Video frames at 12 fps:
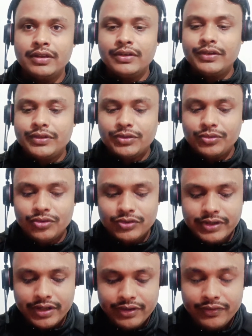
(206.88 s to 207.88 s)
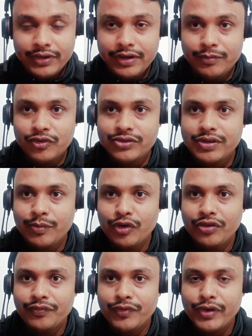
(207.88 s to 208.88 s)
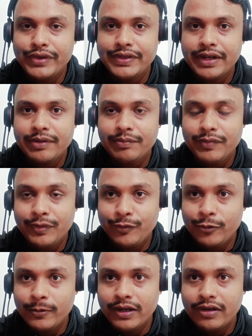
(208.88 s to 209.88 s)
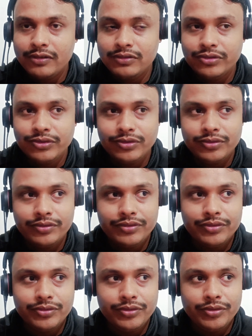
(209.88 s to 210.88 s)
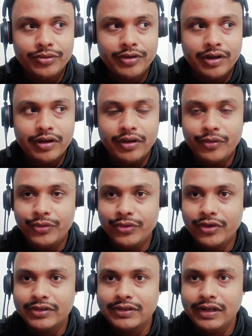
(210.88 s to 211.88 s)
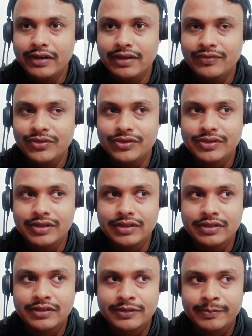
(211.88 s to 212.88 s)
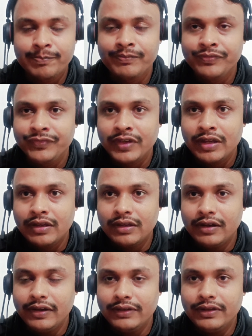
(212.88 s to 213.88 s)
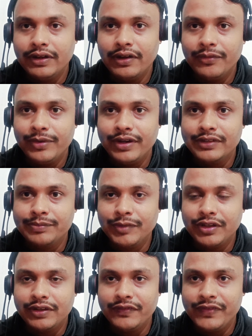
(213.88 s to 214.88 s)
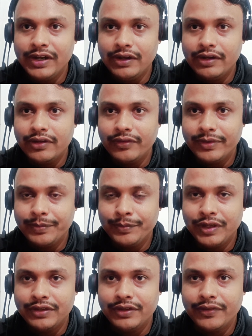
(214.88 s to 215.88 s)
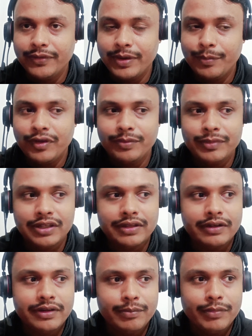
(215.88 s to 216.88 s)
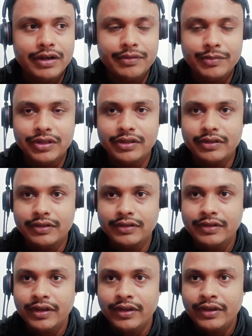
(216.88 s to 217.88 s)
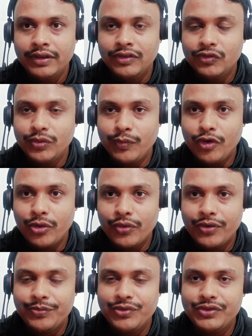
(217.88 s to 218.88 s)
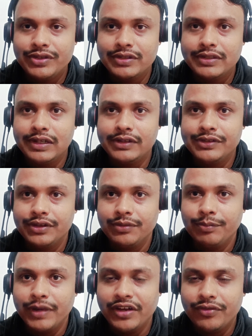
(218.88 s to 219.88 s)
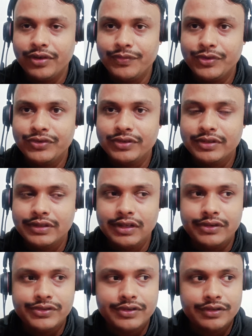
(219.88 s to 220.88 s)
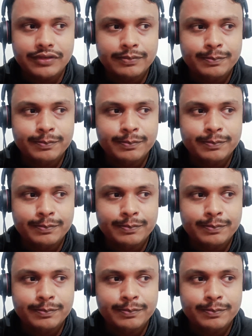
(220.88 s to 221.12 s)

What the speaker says: So those are the very most important points. And before that also you should know how you are selecting features. Like there are various method, filter web method, wrapper method, embed methods. So forward feature selection, backward feature selection.